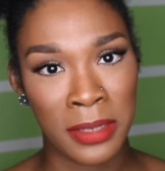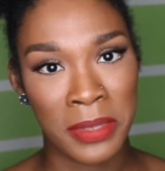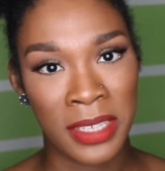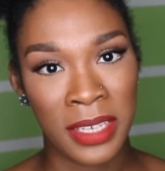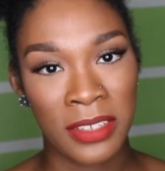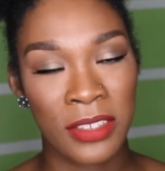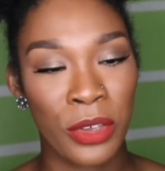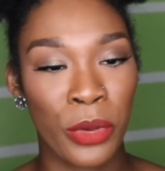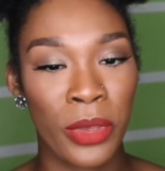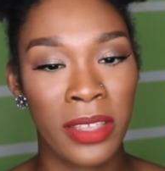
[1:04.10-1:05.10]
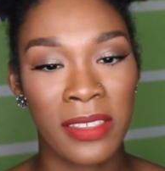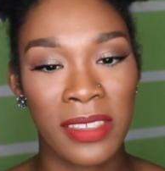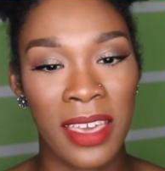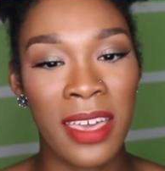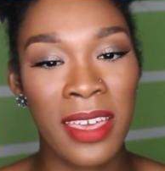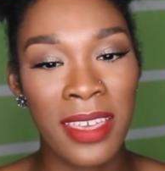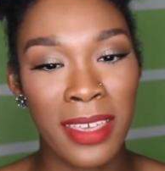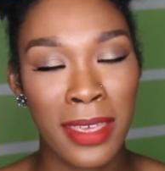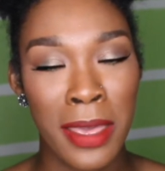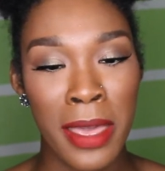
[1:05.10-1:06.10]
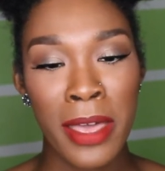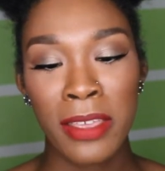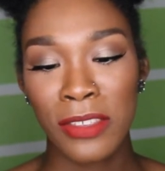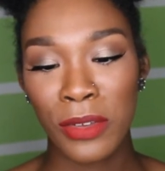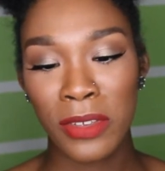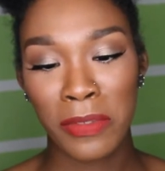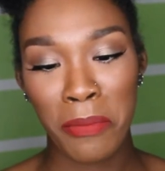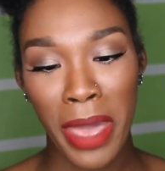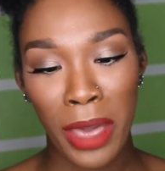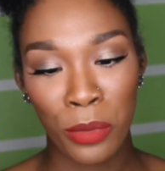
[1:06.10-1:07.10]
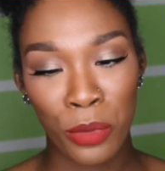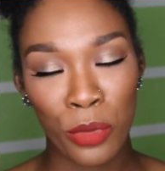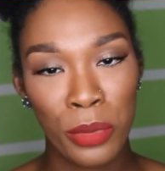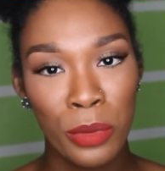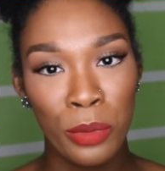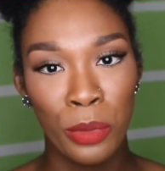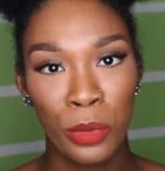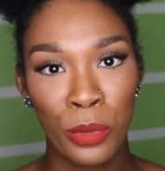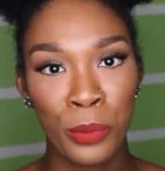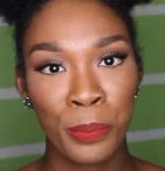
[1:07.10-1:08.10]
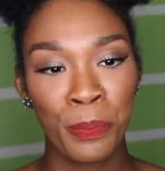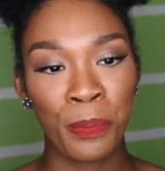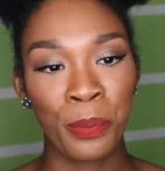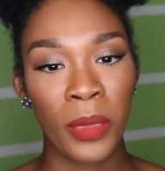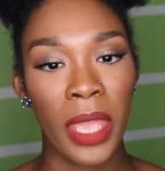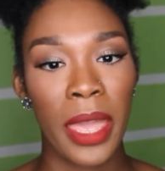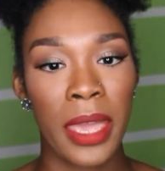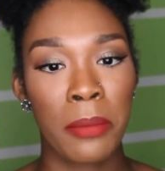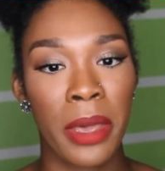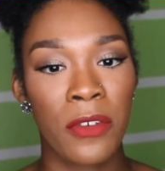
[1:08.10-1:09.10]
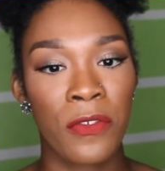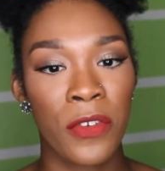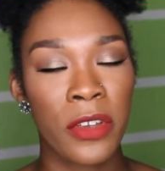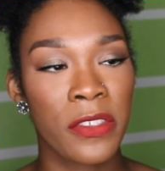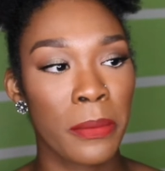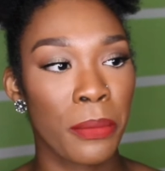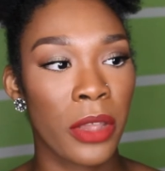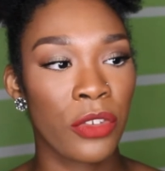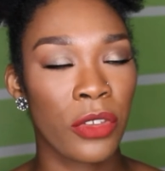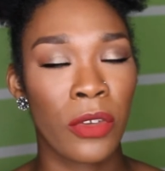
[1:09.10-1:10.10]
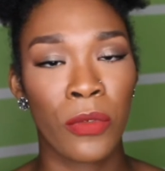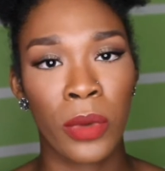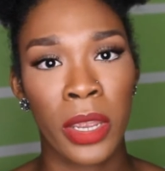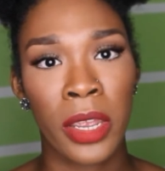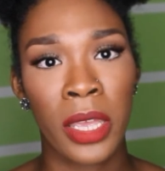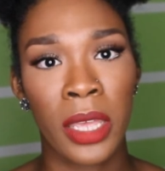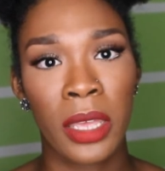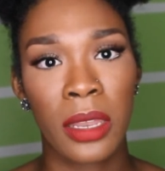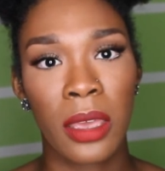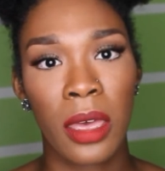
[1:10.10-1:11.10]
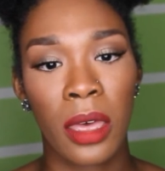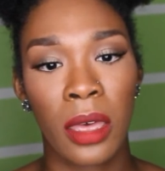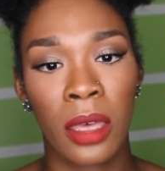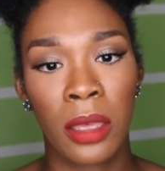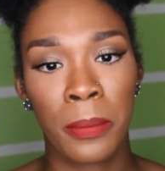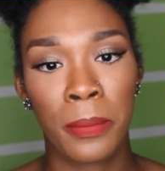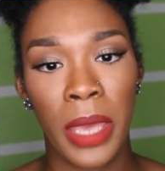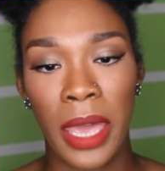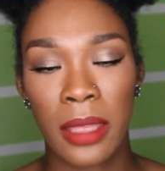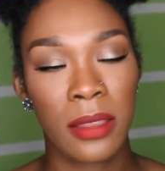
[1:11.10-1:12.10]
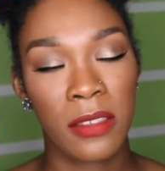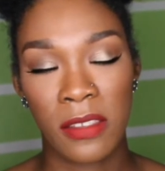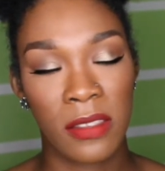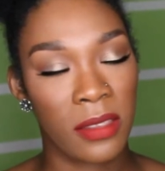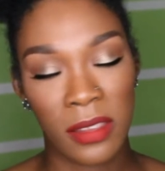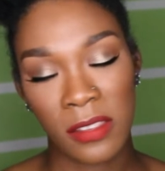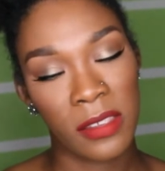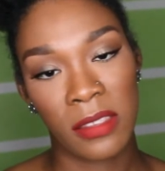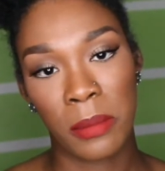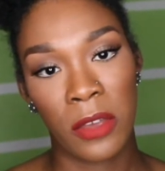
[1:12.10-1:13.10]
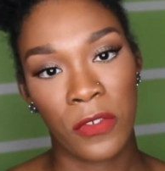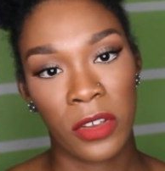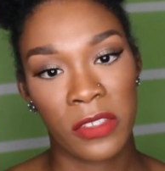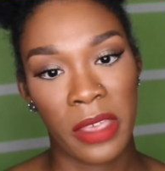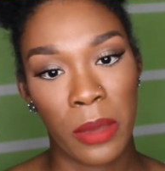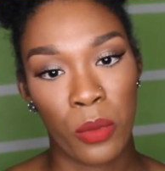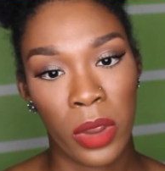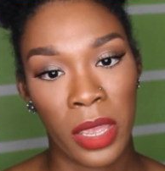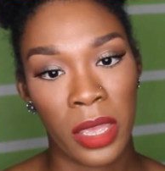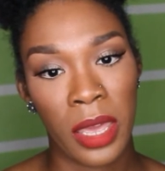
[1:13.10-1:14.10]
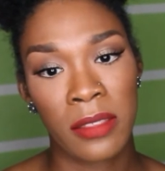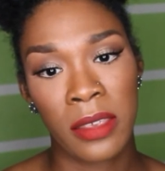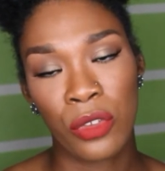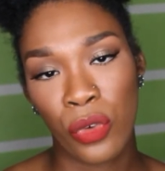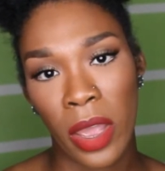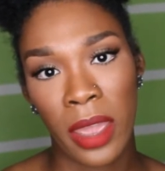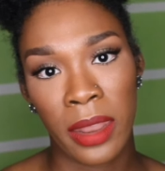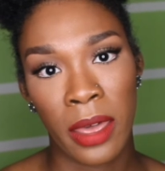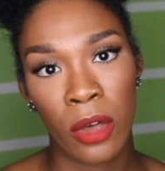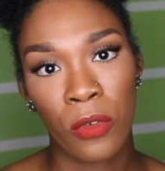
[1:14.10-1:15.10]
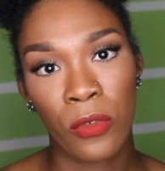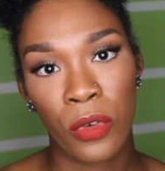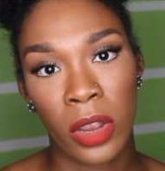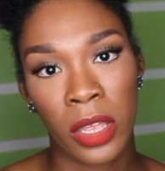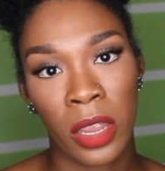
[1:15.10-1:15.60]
lipstick. So it's so it's Mac Ruby Rouge. And my first impression of wearing it, this isn't my first time wearing it. I did try it out for